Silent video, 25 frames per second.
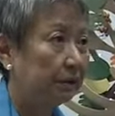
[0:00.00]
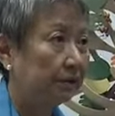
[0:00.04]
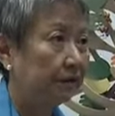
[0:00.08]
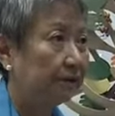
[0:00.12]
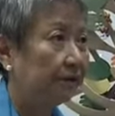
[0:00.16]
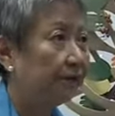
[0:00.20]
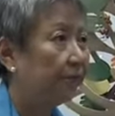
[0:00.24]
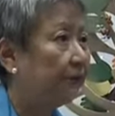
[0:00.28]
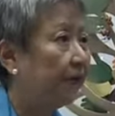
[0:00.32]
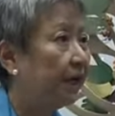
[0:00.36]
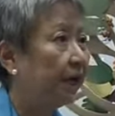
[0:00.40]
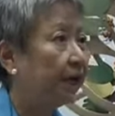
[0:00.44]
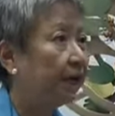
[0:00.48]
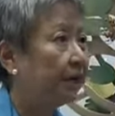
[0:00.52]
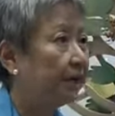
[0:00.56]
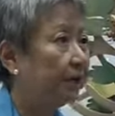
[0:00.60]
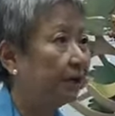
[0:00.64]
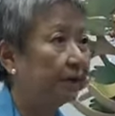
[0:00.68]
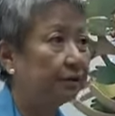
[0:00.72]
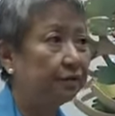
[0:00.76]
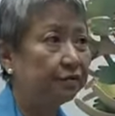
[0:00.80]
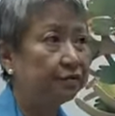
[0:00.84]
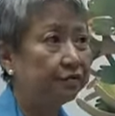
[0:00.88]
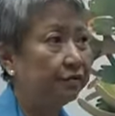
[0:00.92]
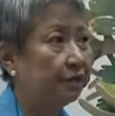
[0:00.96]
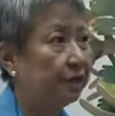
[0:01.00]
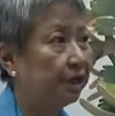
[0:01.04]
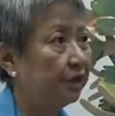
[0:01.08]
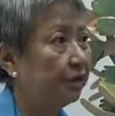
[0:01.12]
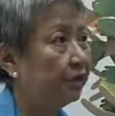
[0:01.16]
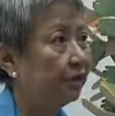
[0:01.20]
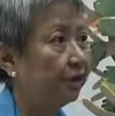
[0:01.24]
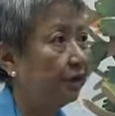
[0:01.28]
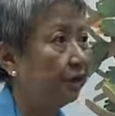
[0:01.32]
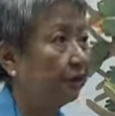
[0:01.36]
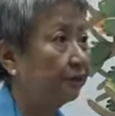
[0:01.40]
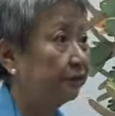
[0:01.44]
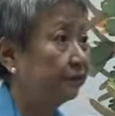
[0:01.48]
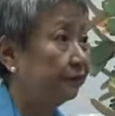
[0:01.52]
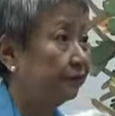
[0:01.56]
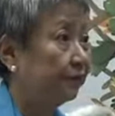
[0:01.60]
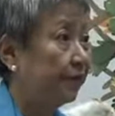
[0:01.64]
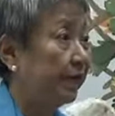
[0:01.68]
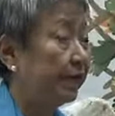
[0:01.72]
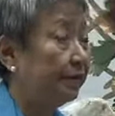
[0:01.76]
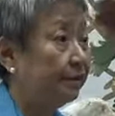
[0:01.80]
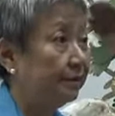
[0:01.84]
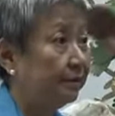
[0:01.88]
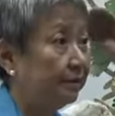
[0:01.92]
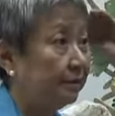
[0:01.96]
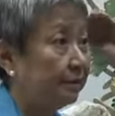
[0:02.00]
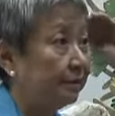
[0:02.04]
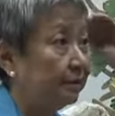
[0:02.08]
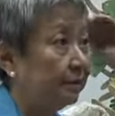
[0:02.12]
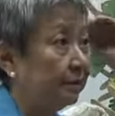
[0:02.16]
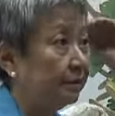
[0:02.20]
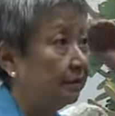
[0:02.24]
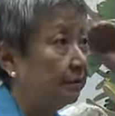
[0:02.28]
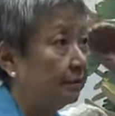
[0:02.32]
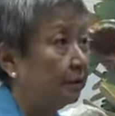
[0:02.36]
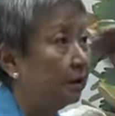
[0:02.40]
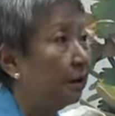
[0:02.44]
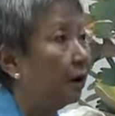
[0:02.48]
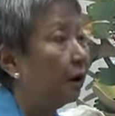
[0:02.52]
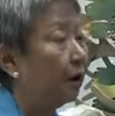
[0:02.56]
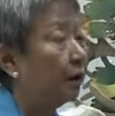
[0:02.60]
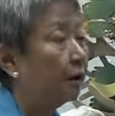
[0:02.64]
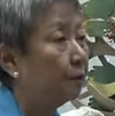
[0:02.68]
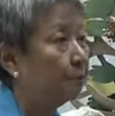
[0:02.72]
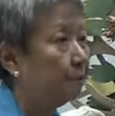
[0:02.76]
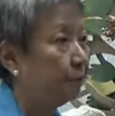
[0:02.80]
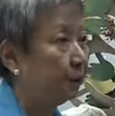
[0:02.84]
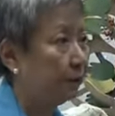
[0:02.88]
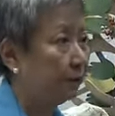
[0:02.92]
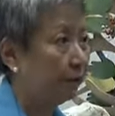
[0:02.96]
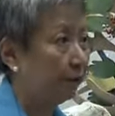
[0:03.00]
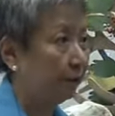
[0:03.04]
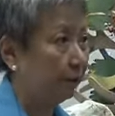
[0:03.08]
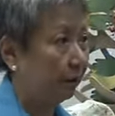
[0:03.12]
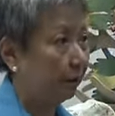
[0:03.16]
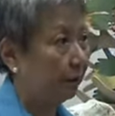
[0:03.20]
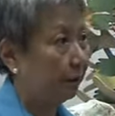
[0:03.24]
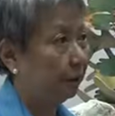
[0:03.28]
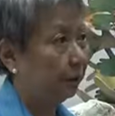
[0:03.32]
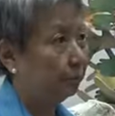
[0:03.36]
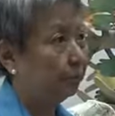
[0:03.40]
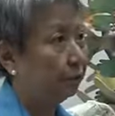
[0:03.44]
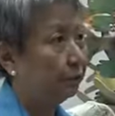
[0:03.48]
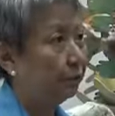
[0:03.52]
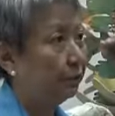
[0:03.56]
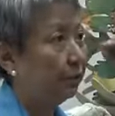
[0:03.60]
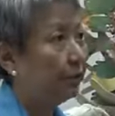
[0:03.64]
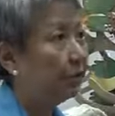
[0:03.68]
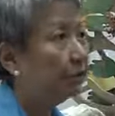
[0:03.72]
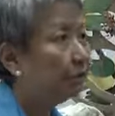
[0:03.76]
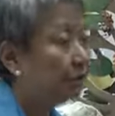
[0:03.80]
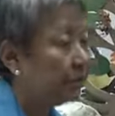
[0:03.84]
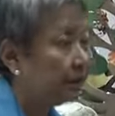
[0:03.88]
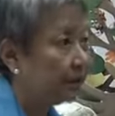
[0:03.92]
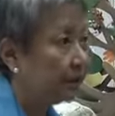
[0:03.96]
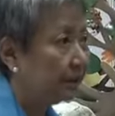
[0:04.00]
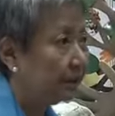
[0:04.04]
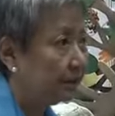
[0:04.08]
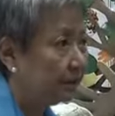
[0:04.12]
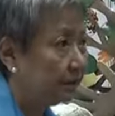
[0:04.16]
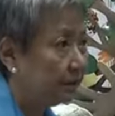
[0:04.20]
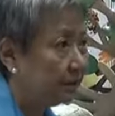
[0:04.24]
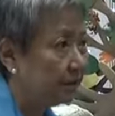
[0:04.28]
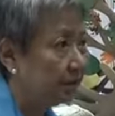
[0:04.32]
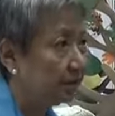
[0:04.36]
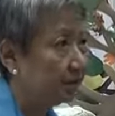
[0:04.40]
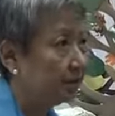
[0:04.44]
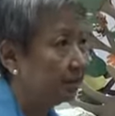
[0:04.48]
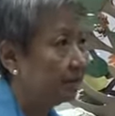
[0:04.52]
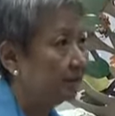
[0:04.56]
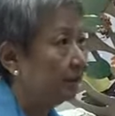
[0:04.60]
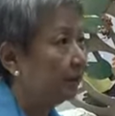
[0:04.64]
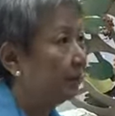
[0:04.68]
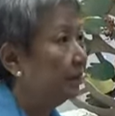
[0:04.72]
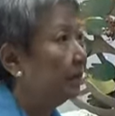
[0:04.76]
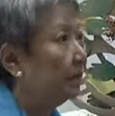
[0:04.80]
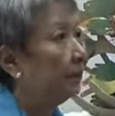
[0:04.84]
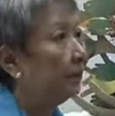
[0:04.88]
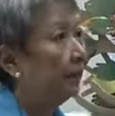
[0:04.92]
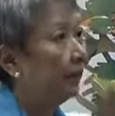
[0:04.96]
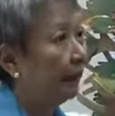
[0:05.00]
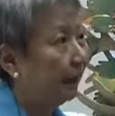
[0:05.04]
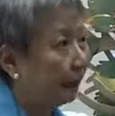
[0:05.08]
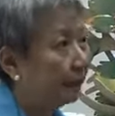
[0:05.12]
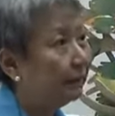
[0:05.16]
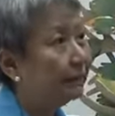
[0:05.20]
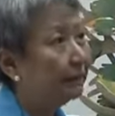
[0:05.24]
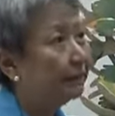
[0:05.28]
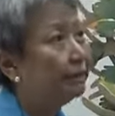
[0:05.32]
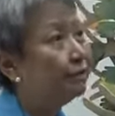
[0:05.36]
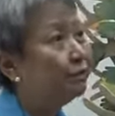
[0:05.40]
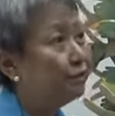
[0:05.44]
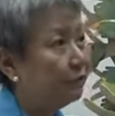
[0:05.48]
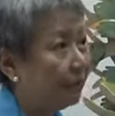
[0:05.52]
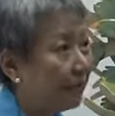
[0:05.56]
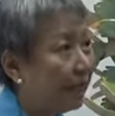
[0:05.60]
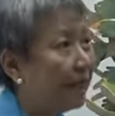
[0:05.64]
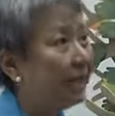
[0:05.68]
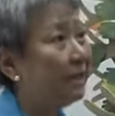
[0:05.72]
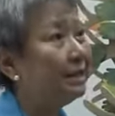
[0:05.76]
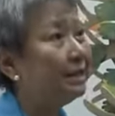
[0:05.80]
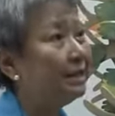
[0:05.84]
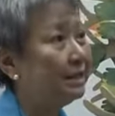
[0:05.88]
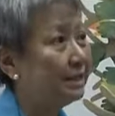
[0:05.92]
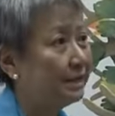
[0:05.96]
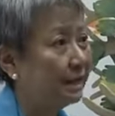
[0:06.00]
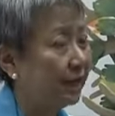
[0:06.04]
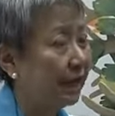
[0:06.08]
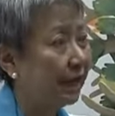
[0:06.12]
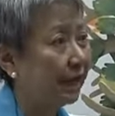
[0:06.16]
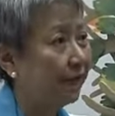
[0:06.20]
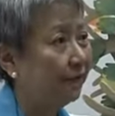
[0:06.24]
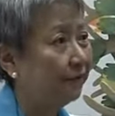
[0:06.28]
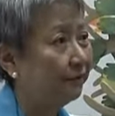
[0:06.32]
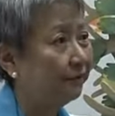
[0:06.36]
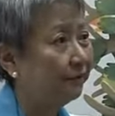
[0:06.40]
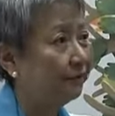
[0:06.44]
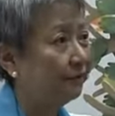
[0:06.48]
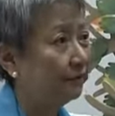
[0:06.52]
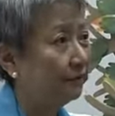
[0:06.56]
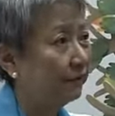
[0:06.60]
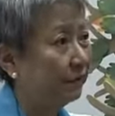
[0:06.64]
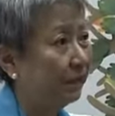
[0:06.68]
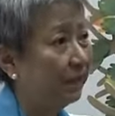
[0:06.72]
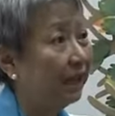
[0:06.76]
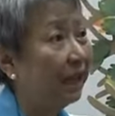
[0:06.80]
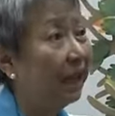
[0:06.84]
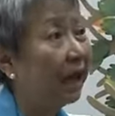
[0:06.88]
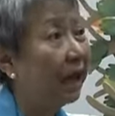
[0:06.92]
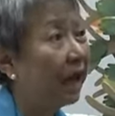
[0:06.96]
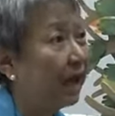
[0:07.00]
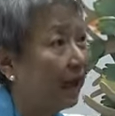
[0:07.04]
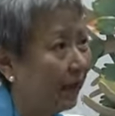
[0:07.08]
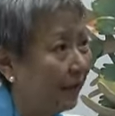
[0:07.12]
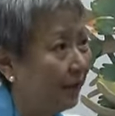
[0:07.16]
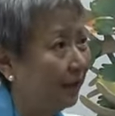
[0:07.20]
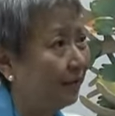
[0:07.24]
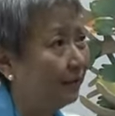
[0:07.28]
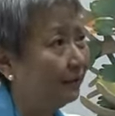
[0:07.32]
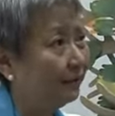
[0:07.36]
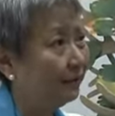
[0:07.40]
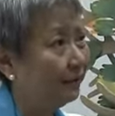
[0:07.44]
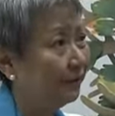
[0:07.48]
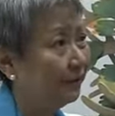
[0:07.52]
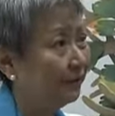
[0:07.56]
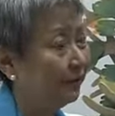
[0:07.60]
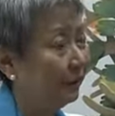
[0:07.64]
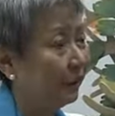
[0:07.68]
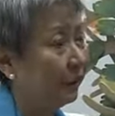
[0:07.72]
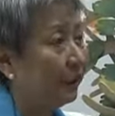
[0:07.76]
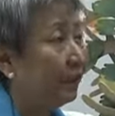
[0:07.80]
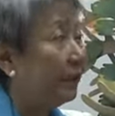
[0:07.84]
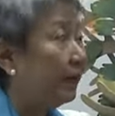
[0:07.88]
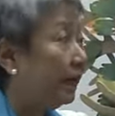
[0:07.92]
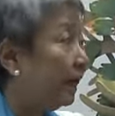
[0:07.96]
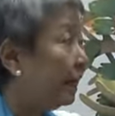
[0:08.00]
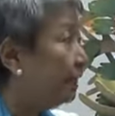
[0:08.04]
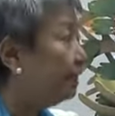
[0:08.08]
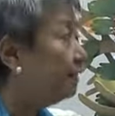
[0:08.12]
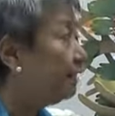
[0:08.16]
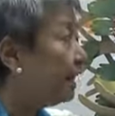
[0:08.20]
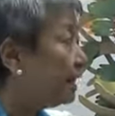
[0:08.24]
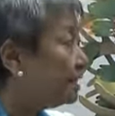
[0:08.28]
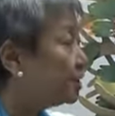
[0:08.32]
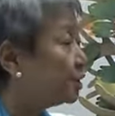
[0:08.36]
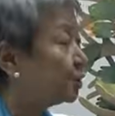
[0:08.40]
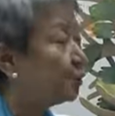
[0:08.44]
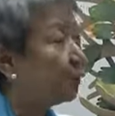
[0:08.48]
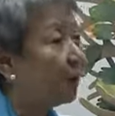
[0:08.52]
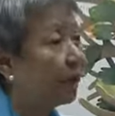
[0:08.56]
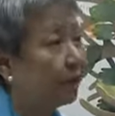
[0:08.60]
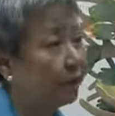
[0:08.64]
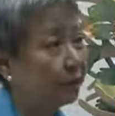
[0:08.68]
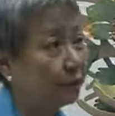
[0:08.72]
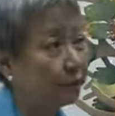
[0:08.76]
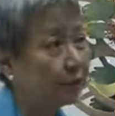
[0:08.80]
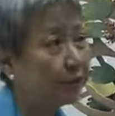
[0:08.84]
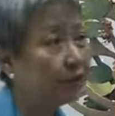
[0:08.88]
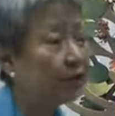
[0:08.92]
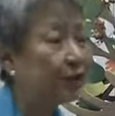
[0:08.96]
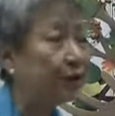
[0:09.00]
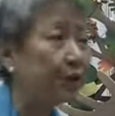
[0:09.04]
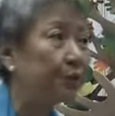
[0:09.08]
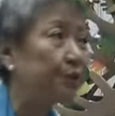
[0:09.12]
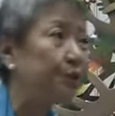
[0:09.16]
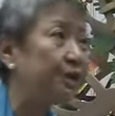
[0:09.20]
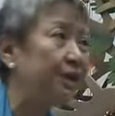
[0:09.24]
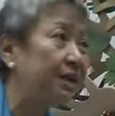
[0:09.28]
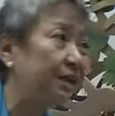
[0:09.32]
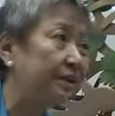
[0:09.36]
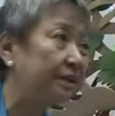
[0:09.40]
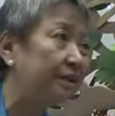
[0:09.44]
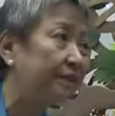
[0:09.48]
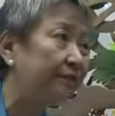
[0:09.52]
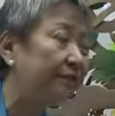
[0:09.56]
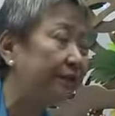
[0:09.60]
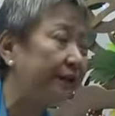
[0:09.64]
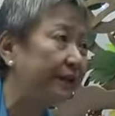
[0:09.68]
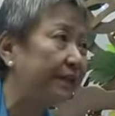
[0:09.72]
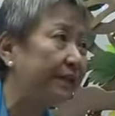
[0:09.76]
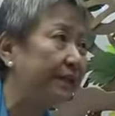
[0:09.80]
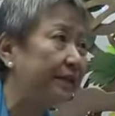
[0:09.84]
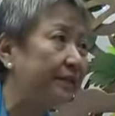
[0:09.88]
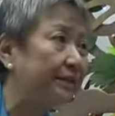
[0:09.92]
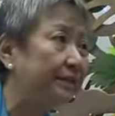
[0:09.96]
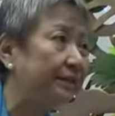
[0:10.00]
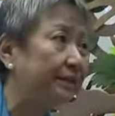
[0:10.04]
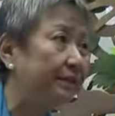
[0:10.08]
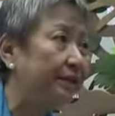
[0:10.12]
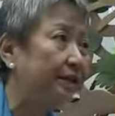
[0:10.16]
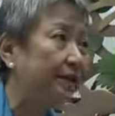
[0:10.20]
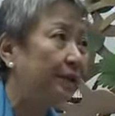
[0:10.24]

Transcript: We've got to get rid of that carbon pollutants and really save lives. And that's why it was so significant.